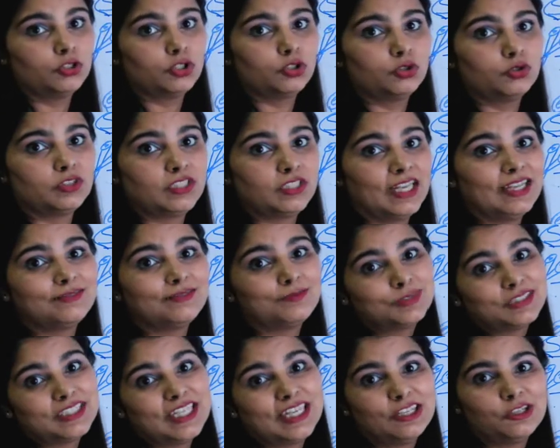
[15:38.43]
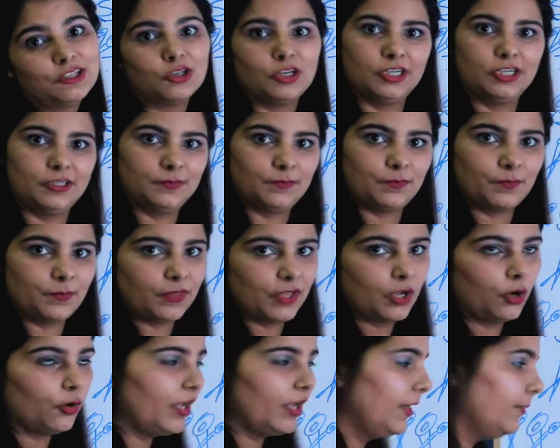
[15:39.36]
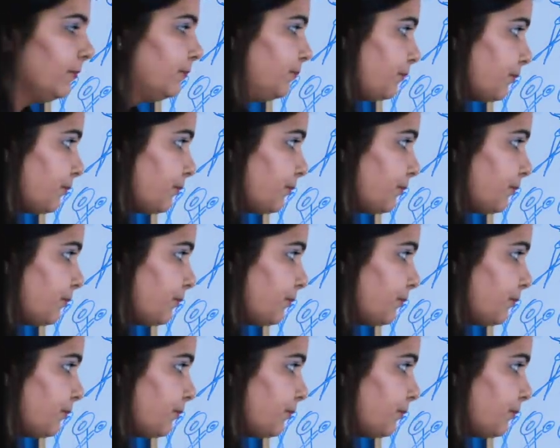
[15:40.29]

to say singular, okay.